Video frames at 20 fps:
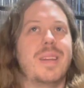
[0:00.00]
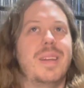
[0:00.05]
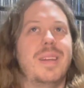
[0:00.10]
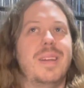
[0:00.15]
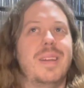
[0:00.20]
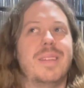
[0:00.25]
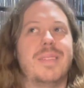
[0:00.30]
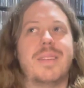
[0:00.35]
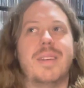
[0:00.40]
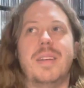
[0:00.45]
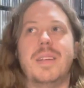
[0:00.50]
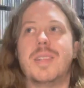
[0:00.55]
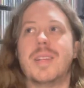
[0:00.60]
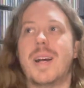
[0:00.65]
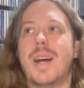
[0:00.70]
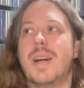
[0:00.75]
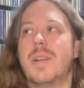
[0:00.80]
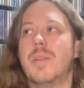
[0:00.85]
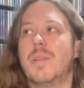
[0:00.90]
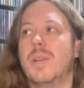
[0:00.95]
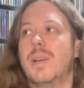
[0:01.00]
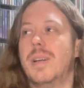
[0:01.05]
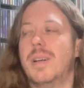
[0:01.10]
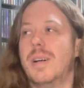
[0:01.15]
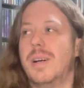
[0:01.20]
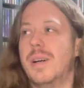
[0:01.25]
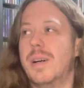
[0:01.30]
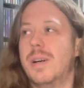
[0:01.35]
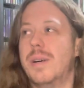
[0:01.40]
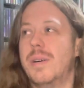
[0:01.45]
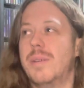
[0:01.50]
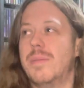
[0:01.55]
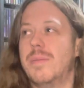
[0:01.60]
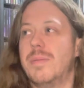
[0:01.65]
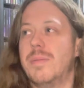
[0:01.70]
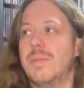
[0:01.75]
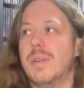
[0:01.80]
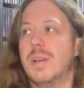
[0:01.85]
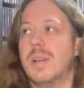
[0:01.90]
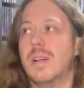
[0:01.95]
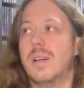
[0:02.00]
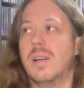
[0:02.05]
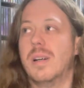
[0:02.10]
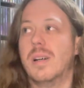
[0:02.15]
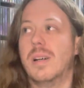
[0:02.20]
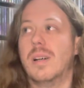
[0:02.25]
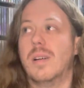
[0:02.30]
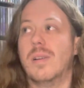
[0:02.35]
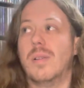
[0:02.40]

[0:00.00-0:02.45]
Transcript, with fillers: it's a genre of uh,